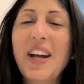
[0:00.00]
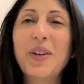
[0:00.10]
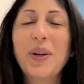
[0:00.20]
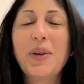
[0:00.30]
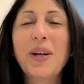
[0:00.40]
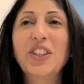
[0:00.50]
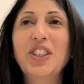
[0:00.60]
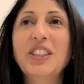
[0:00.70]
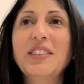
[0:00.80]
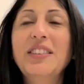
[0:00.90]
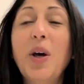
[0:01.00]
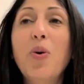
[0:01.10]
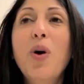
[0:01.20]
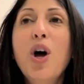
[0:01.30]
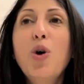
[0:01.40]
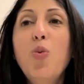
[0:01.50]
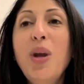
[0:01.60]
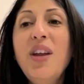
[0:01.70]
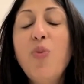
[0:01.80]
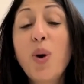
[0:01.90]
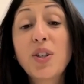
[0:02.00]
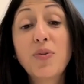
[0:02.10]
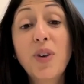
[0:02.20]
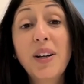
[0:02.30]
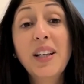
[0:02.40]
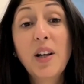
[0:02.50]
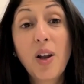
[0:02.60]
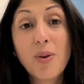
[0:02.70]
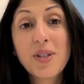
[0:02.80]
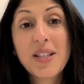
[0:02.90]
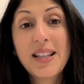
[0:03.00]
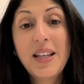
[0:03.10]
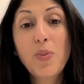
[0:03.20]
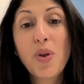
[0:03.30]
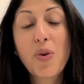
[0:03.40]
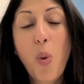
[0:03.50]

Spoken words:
great question. So we've worked very closely with